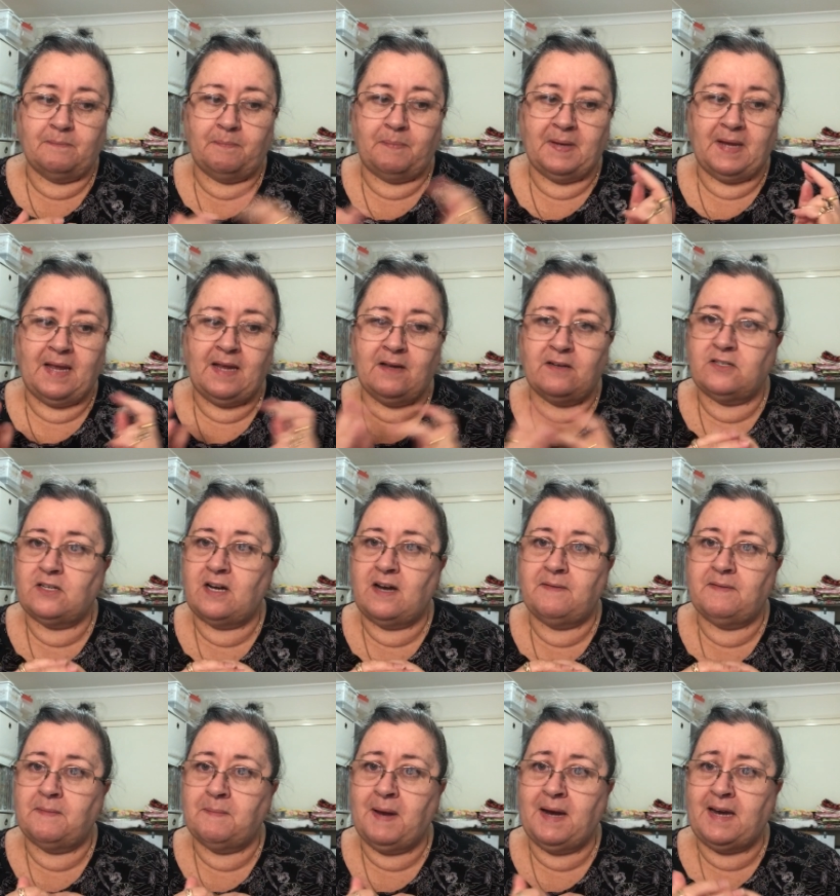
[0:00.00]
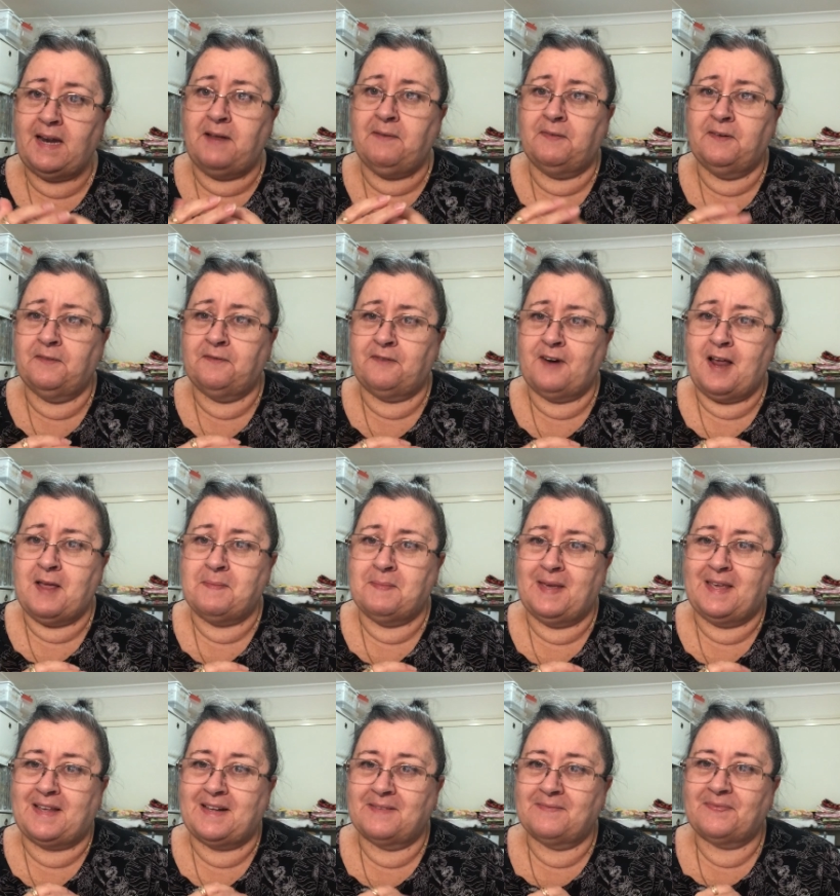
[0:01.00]
B, I don't have the money for
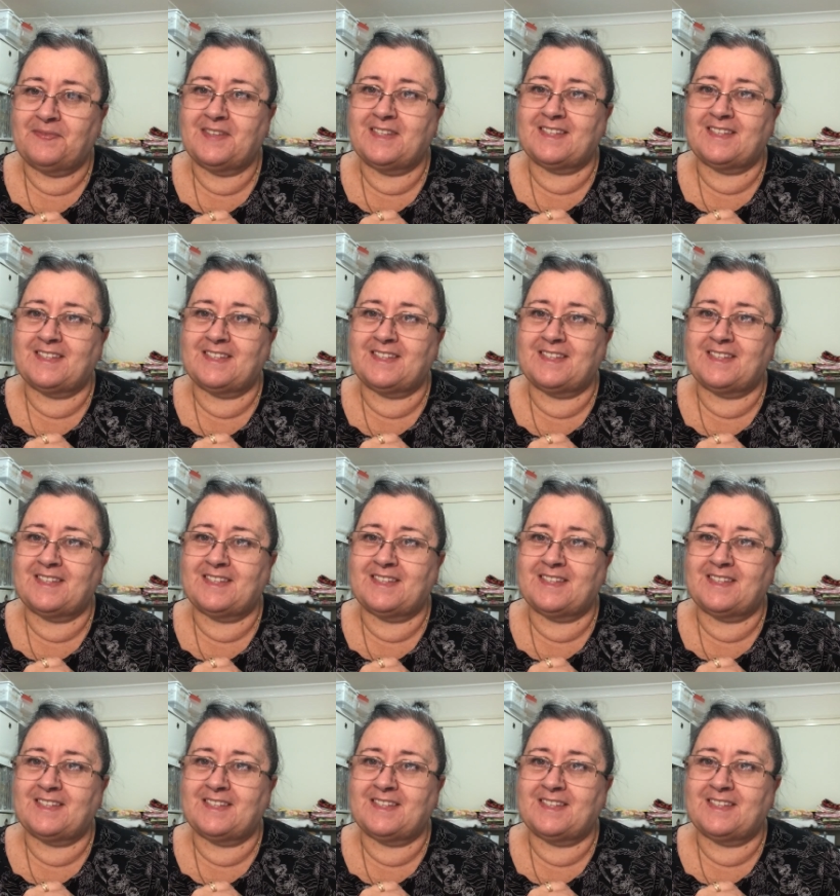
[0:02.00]
framing.